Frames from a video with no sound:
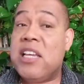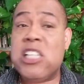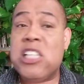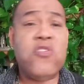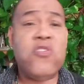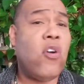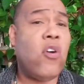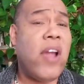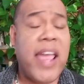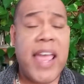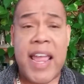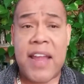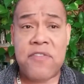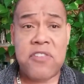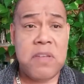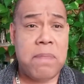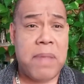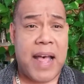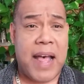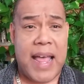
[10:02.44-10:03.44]
is for
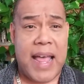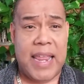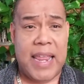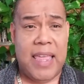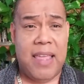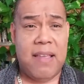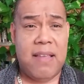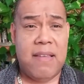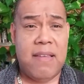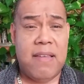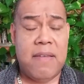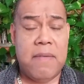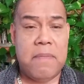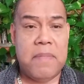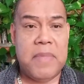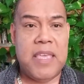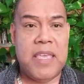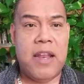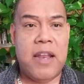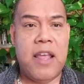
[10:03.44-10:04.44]
everybody,
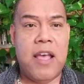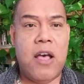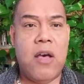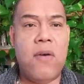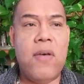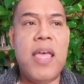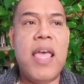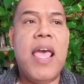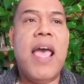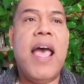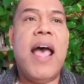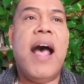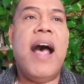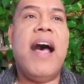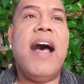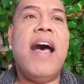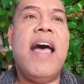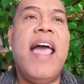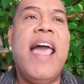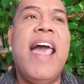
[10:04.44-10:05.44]
you know?
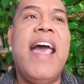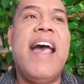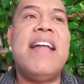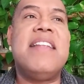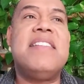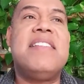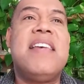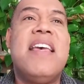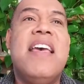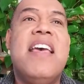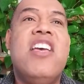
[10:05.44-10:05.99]
And